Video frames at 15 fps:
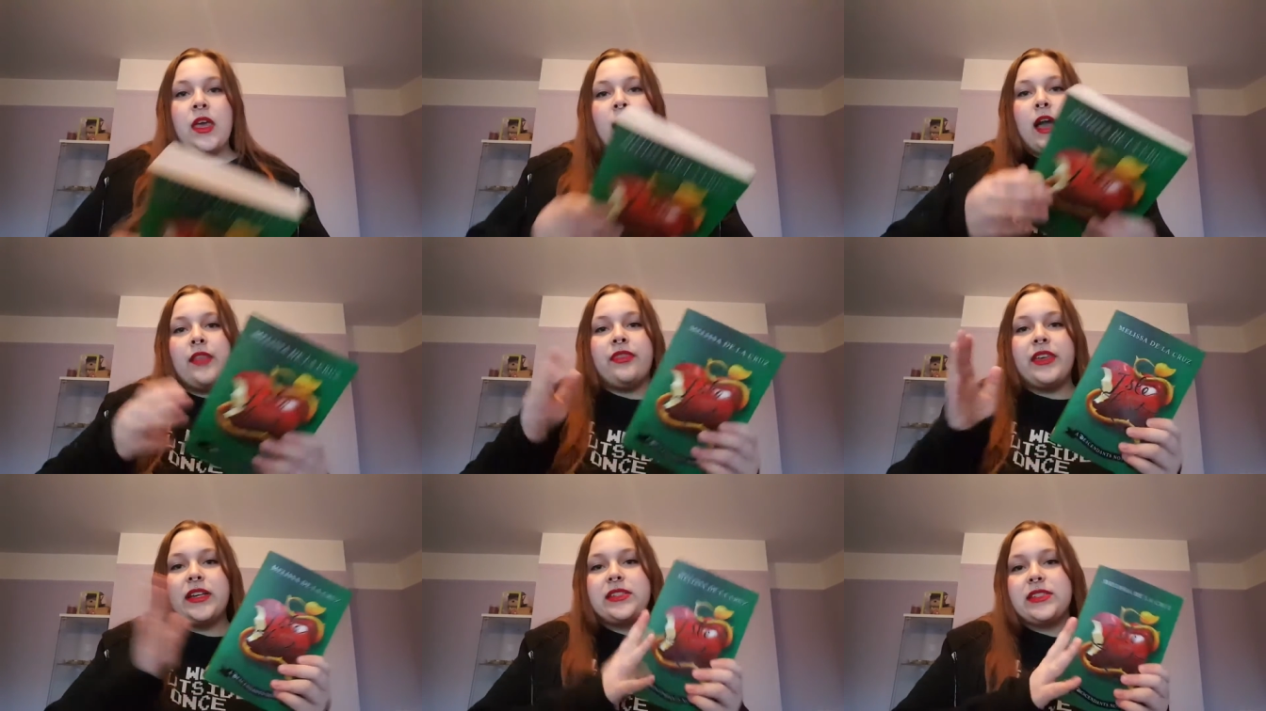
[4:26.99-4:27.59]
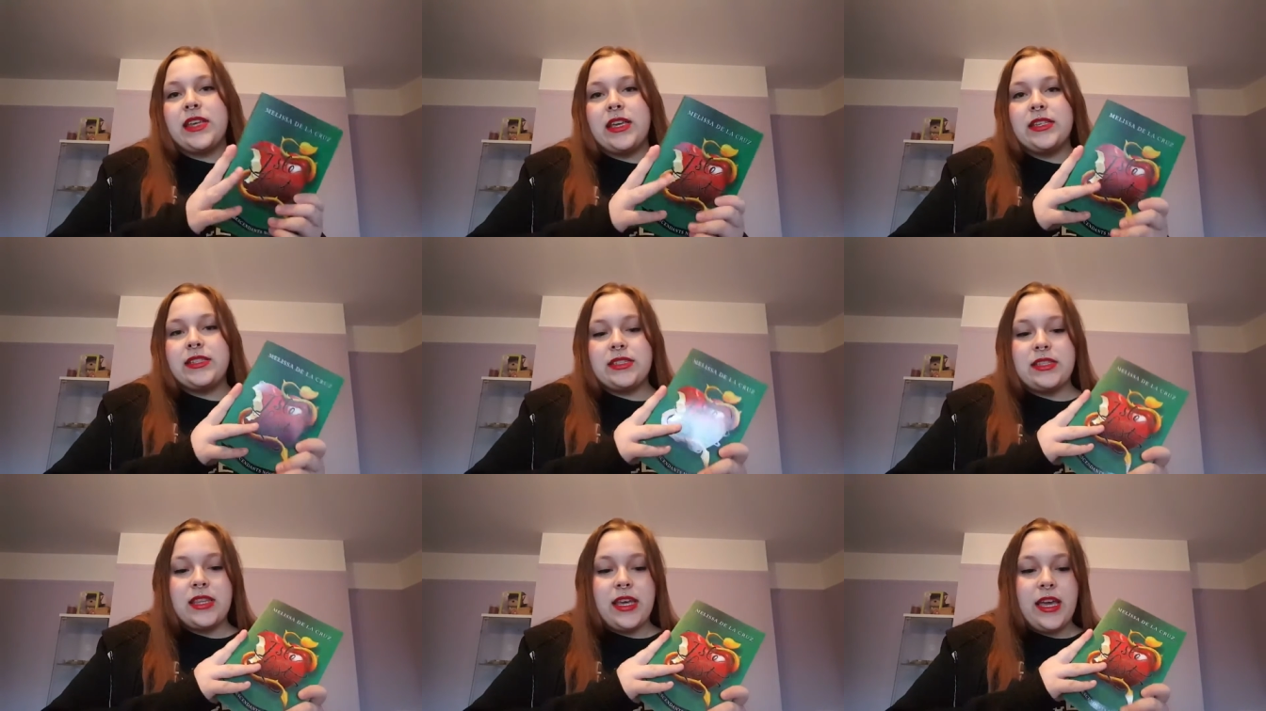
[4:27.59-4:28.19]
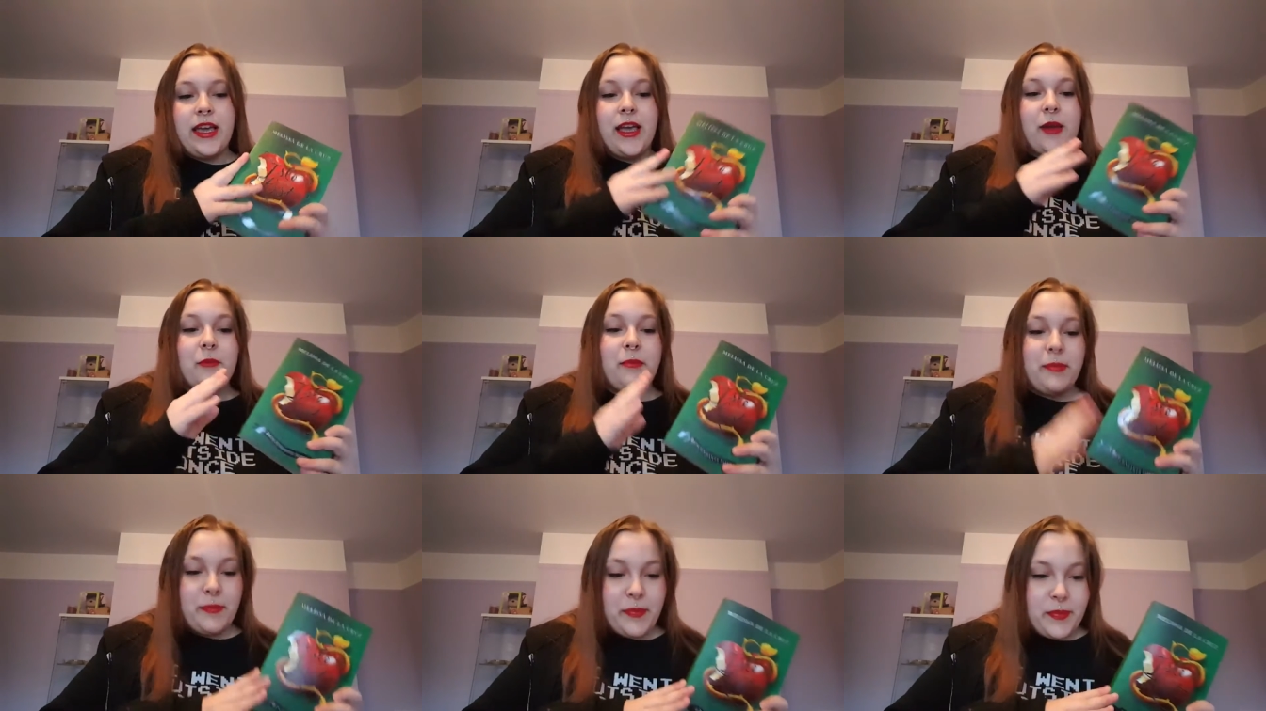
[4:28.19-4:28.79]
And this is the
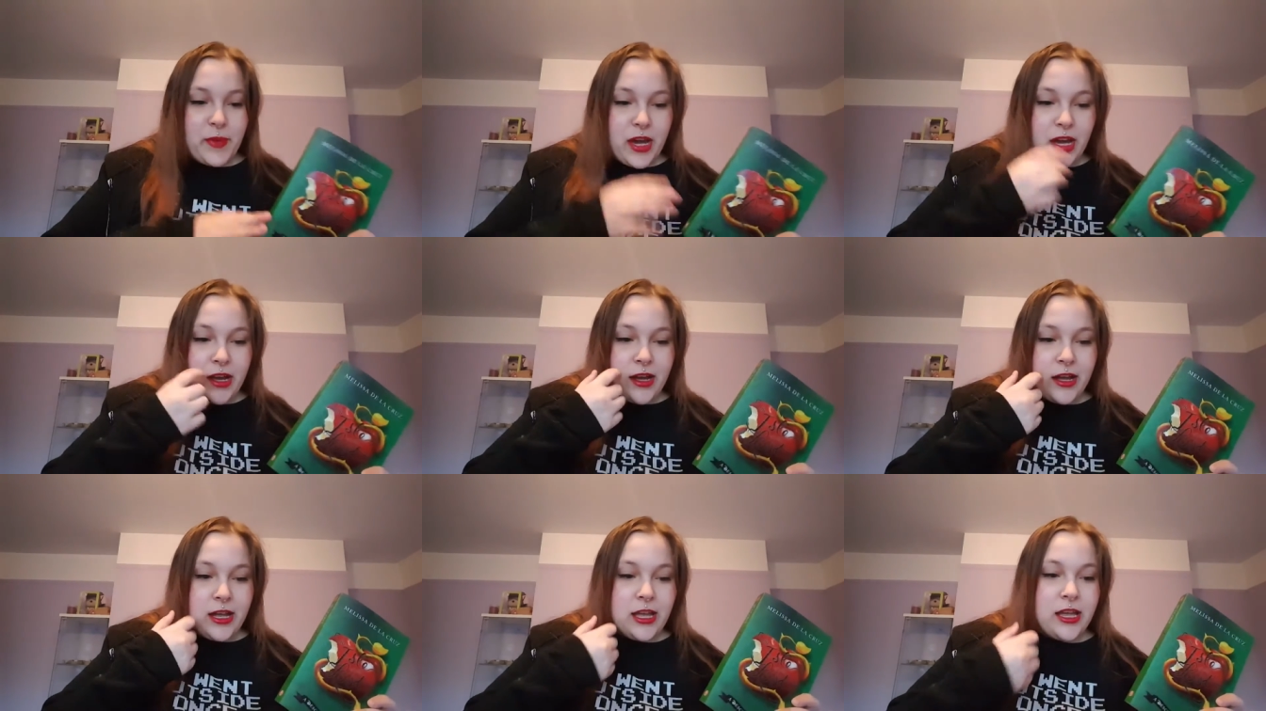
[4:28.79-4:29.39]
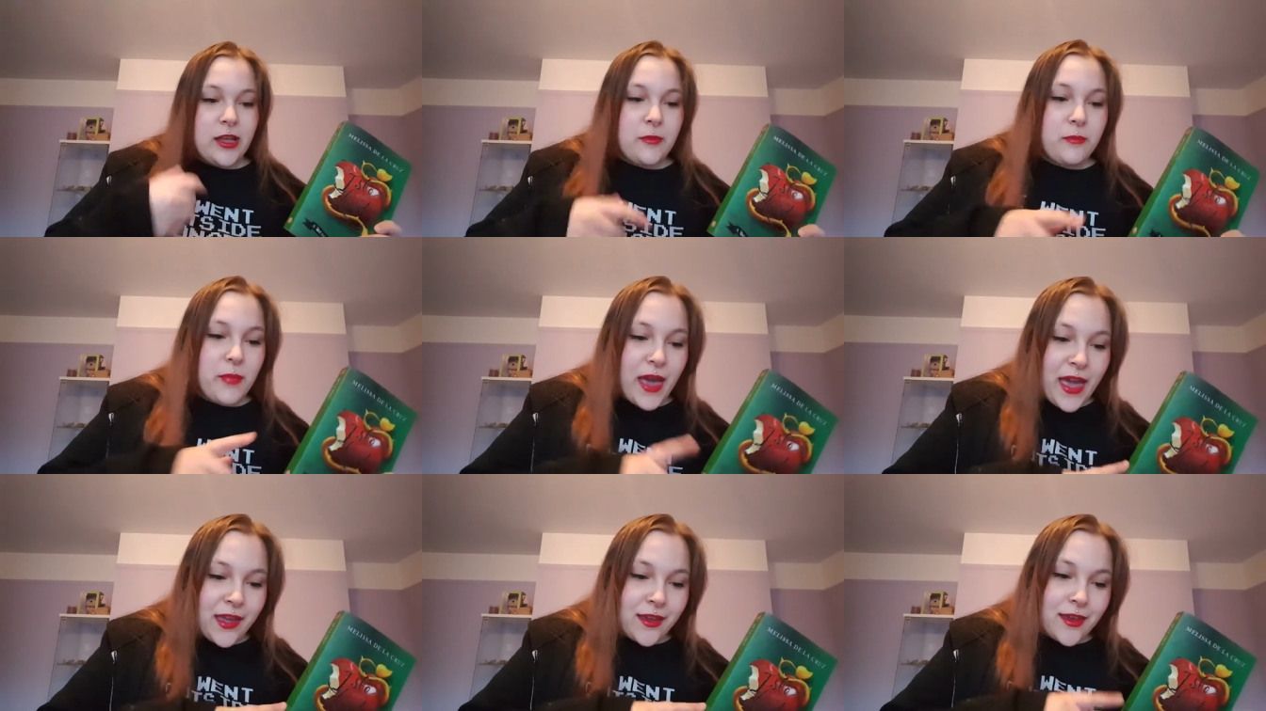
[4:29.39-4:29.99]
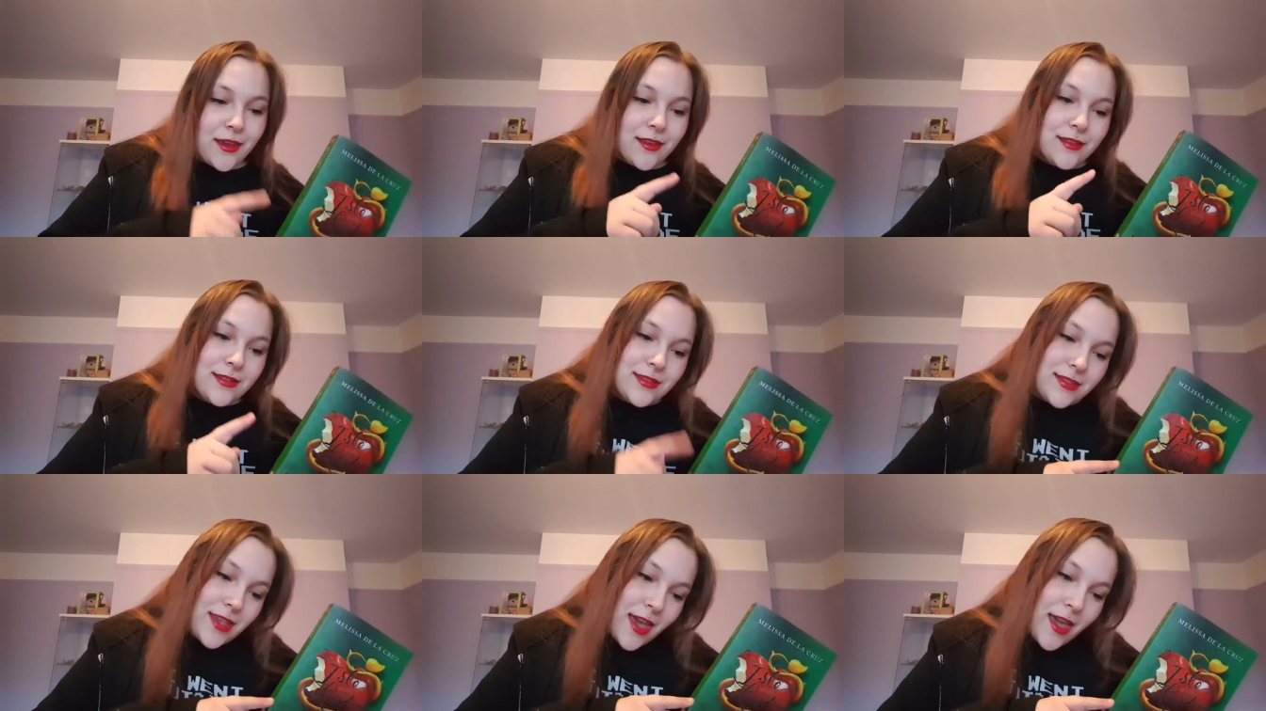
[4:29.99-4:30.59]
Beck
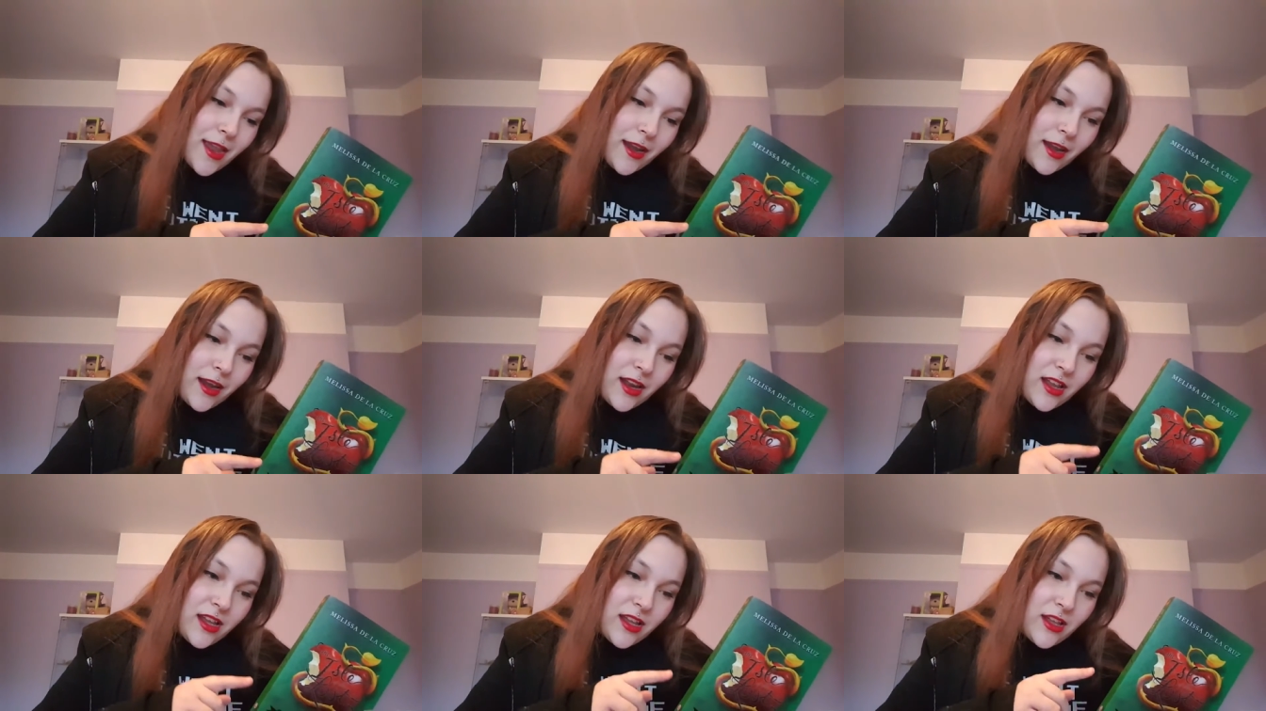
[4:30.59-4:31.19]
Zen,